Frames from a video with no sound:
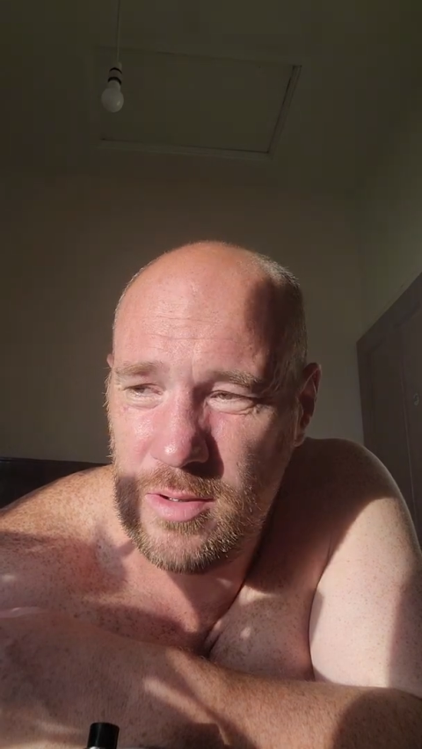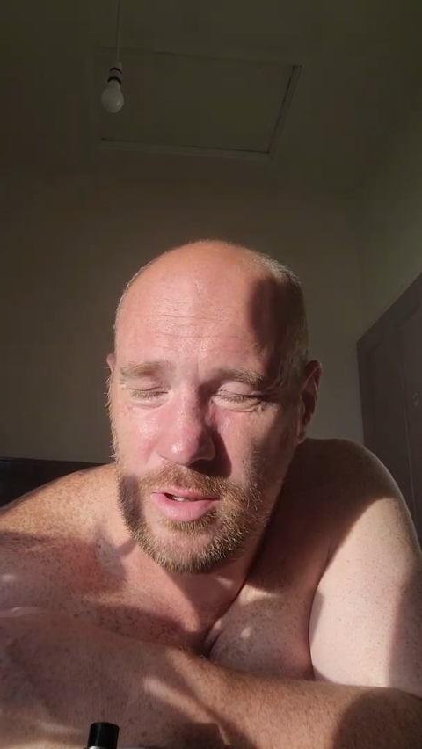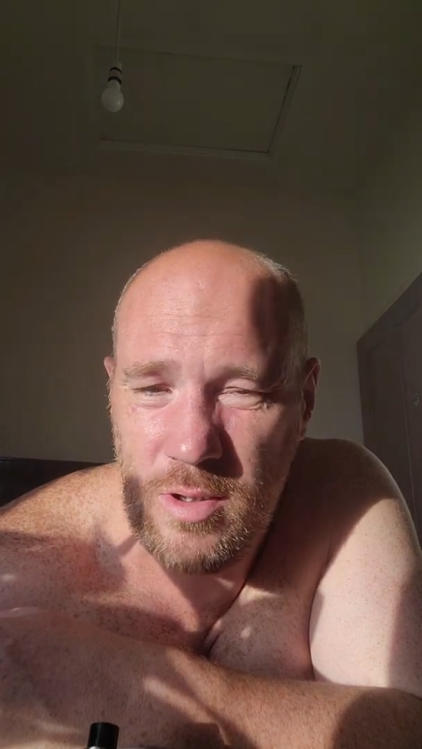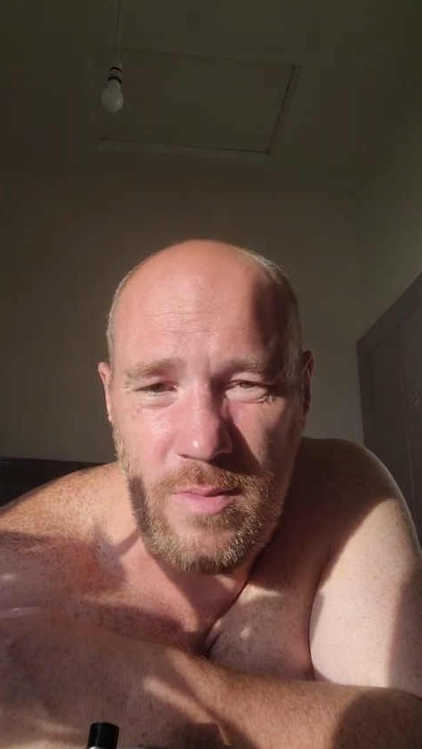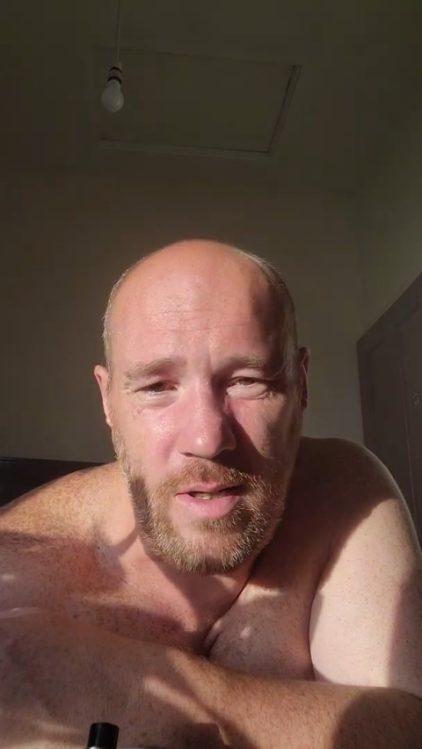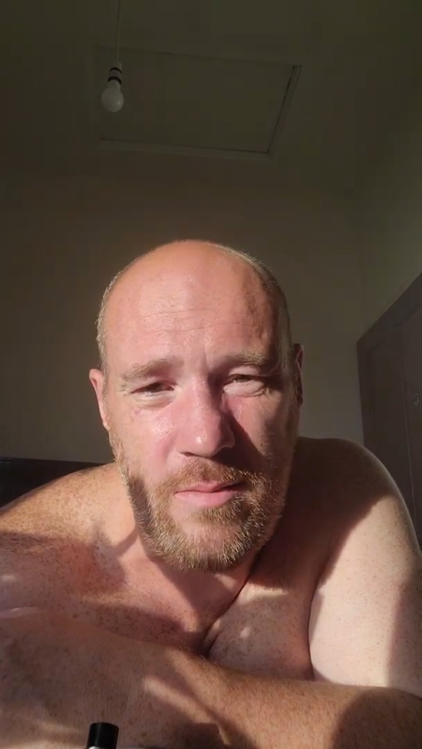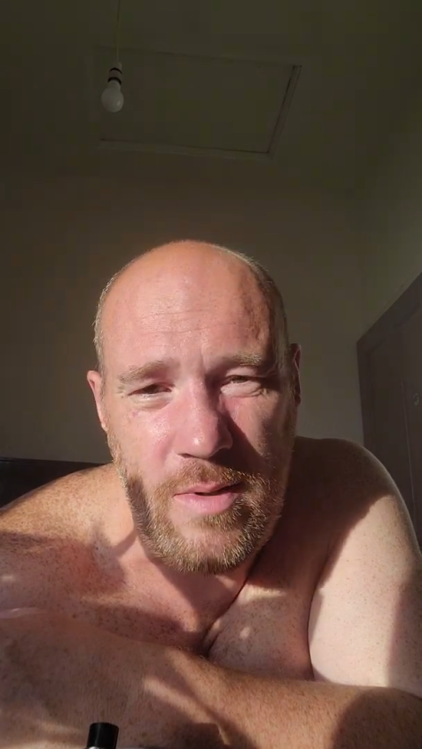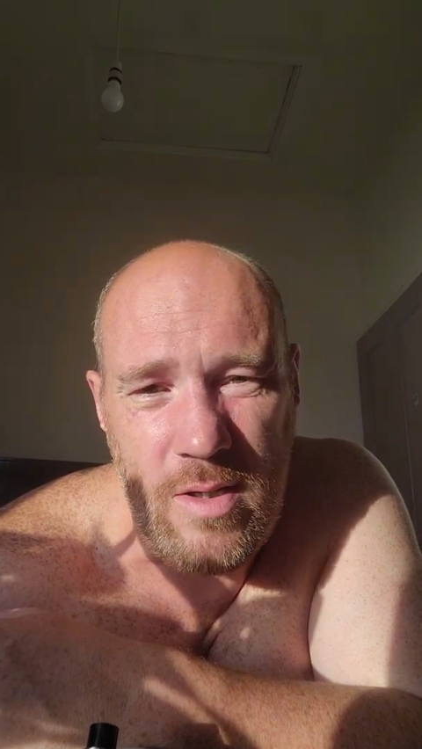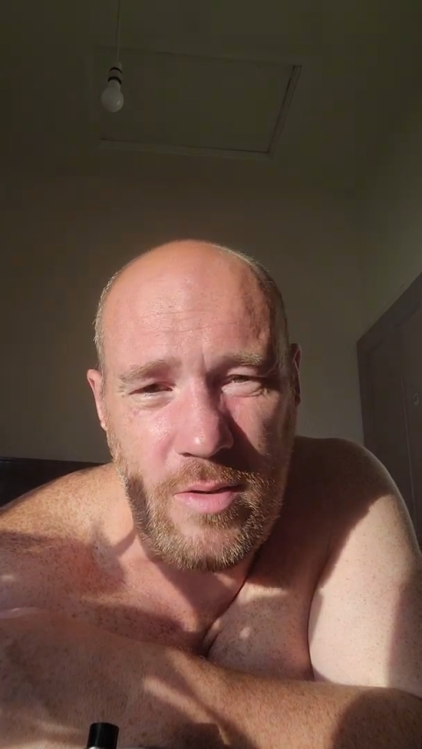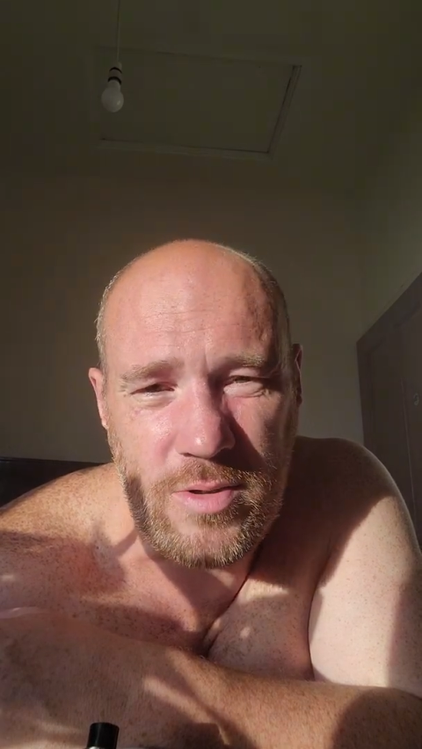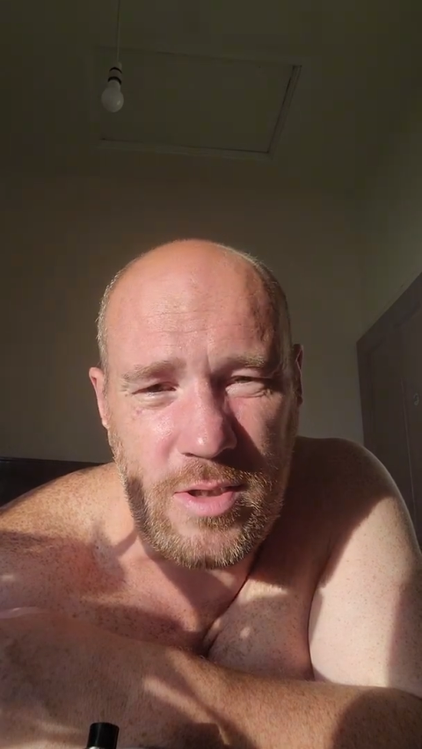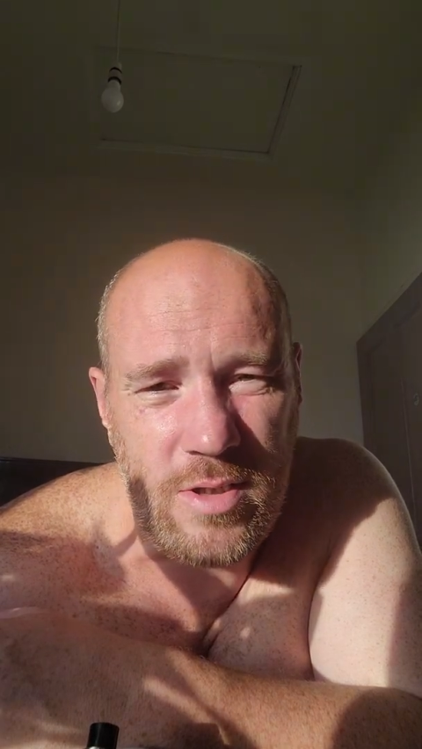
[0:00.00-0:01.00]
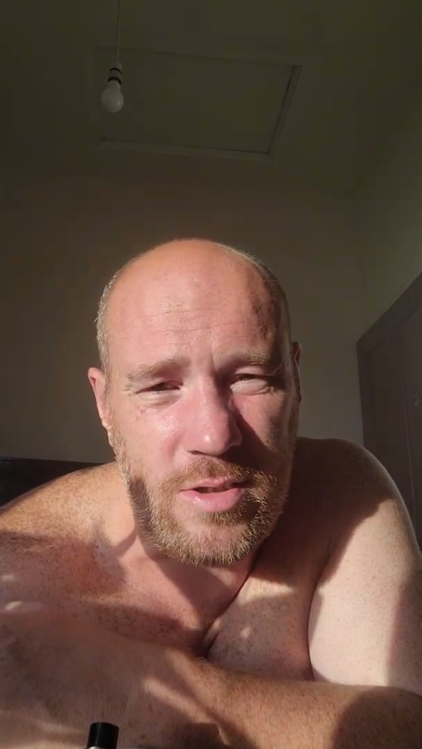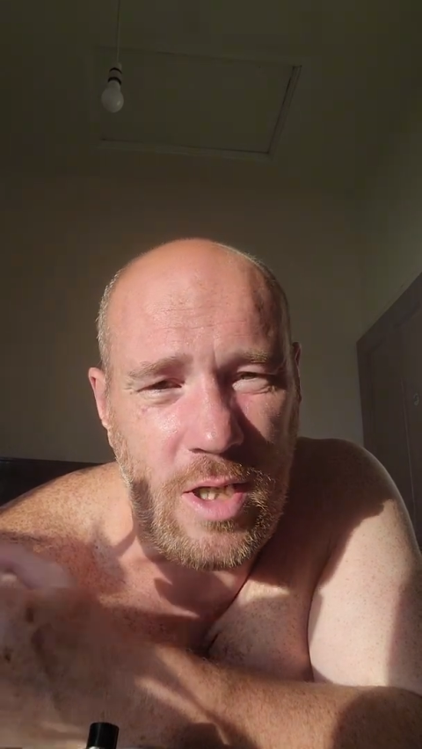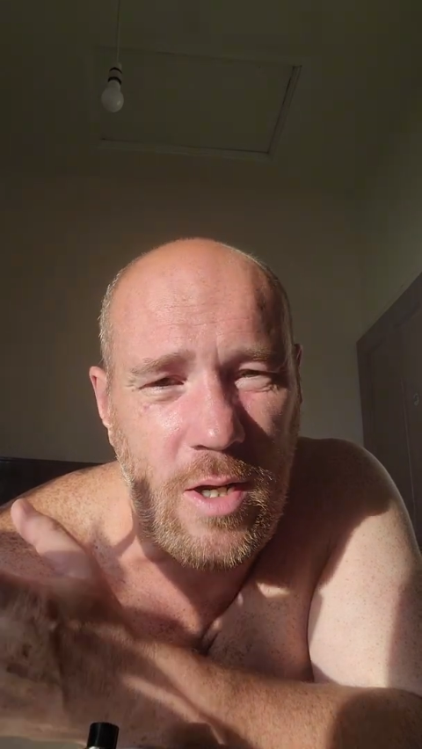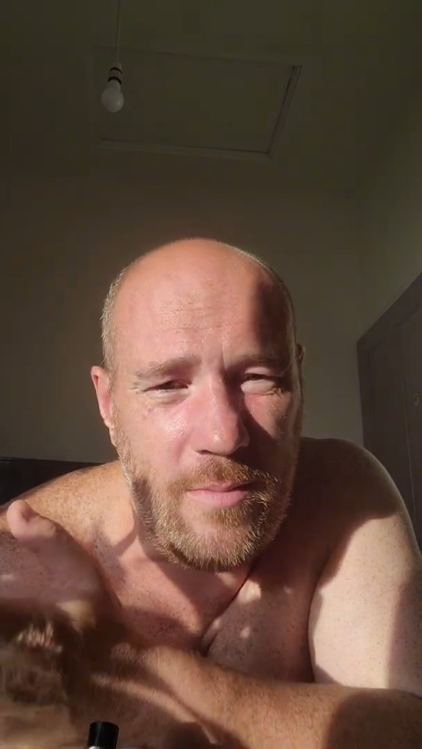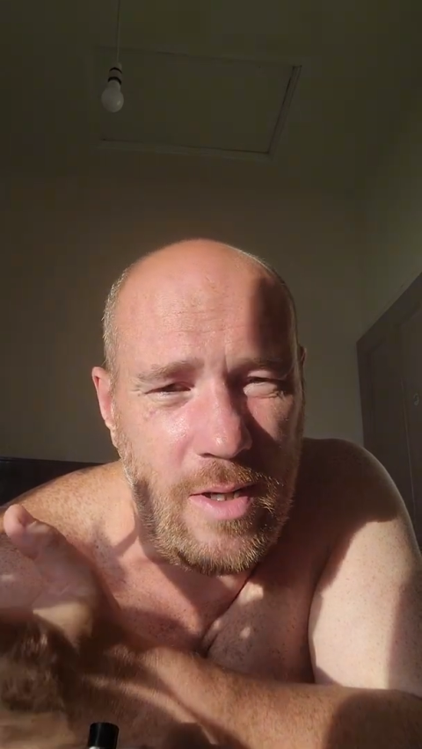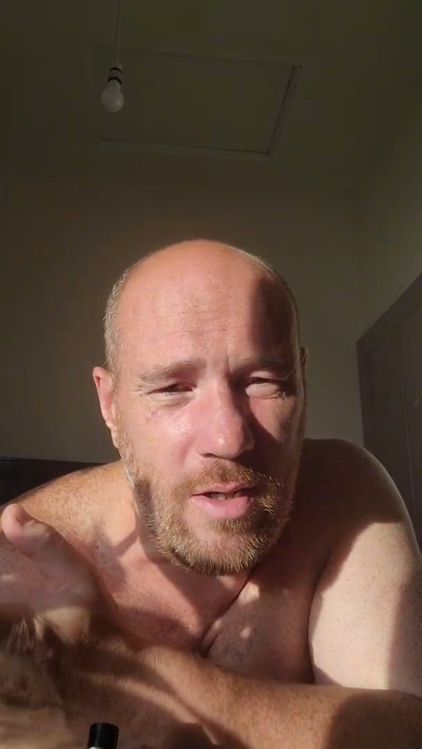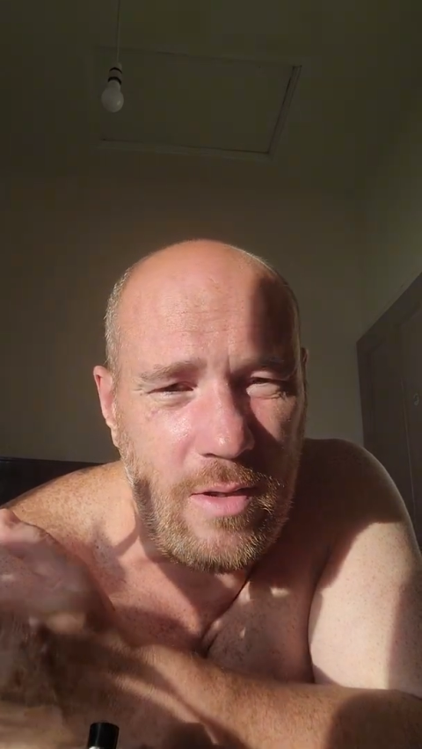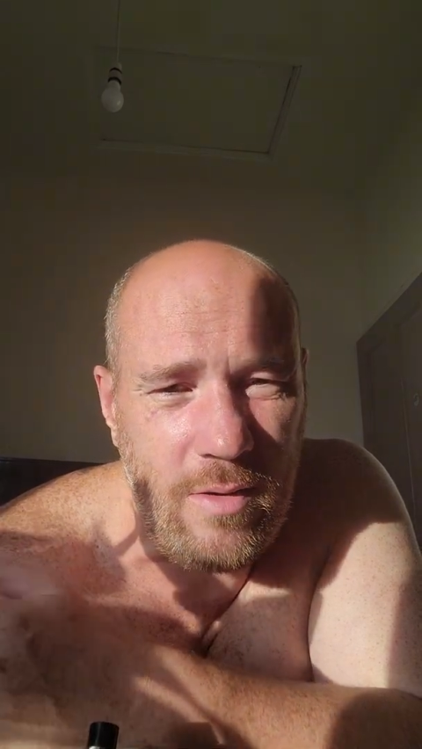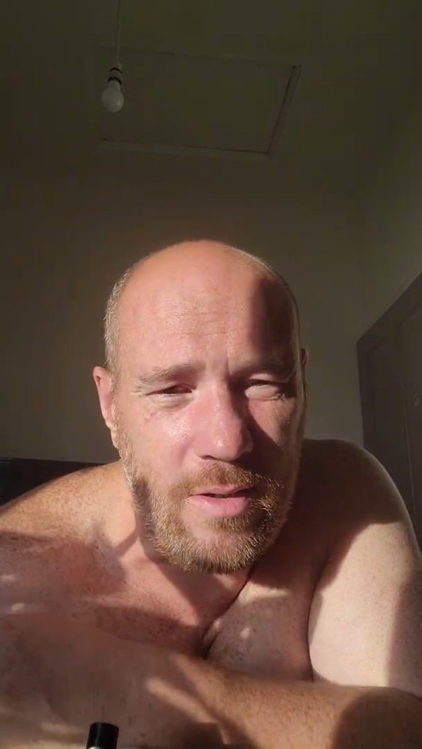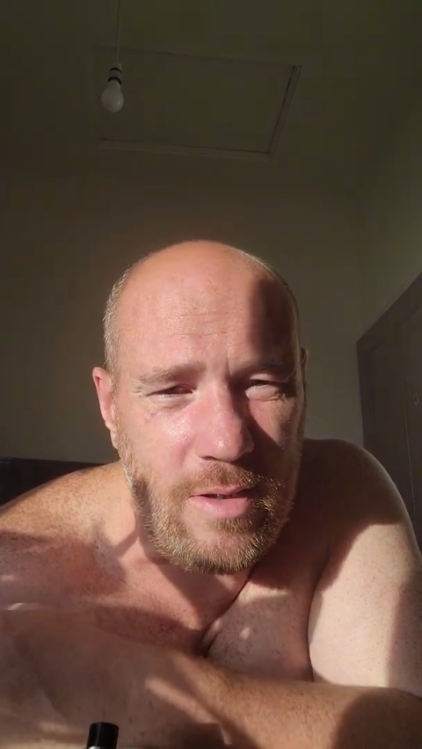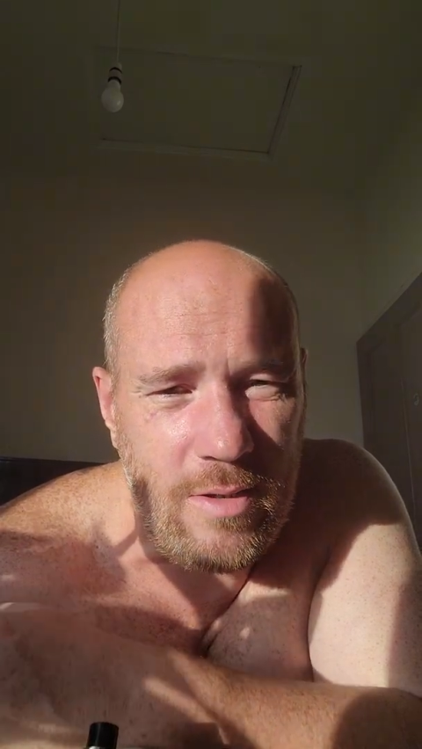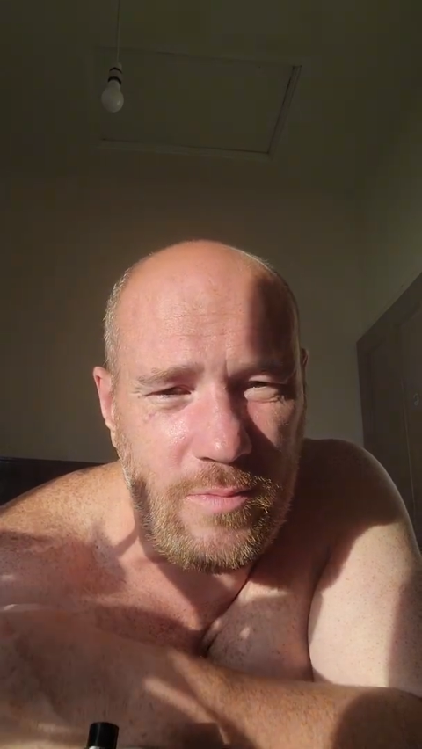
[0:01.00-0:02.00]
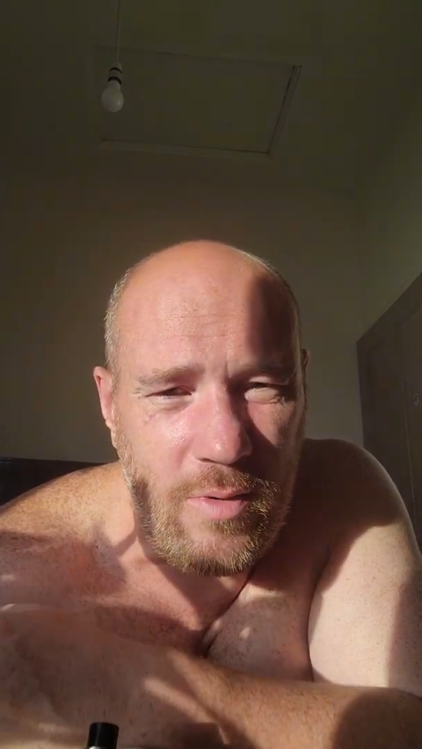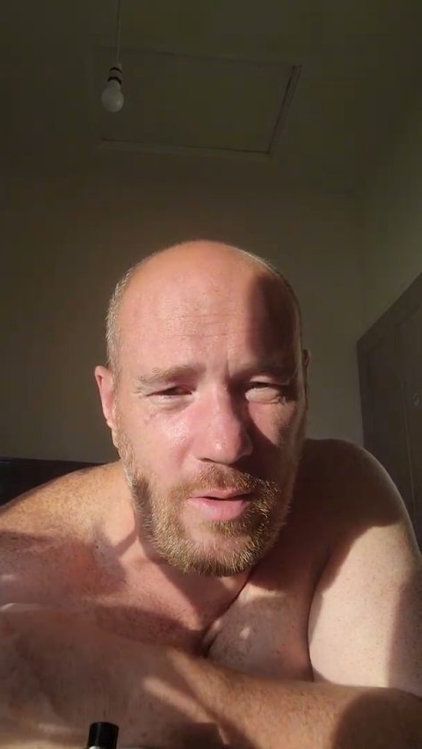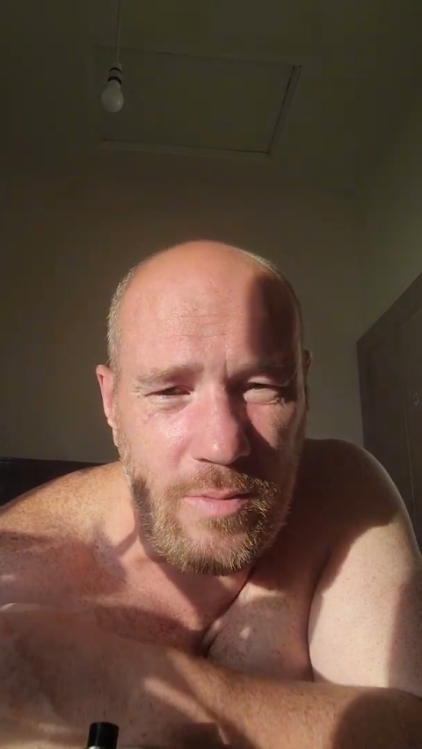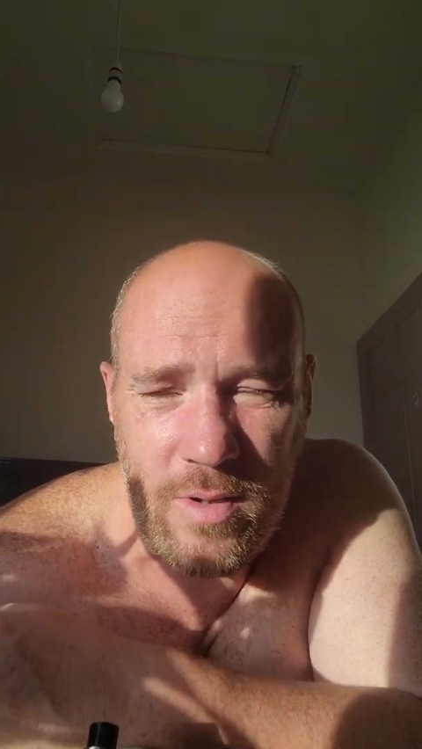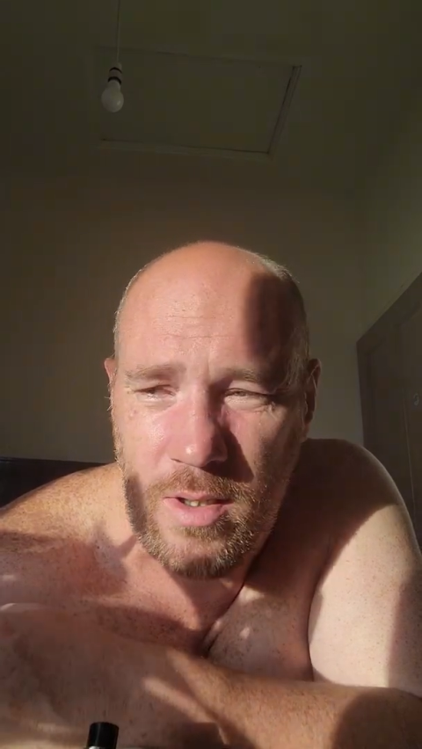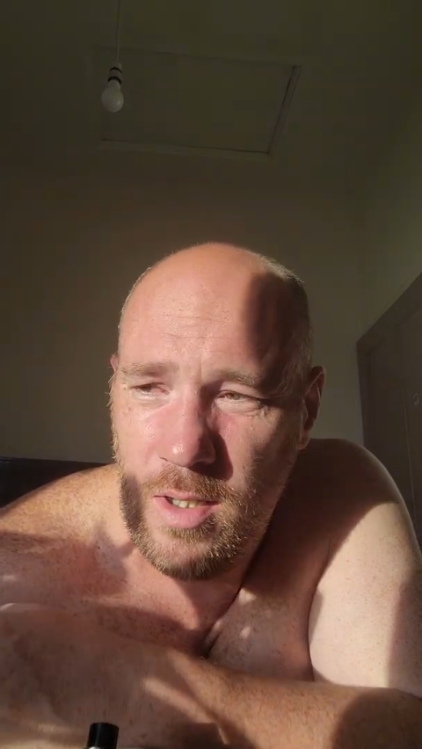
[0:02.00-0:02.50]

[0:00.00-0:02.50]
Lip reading: too many meals. So there's our meal in this pub.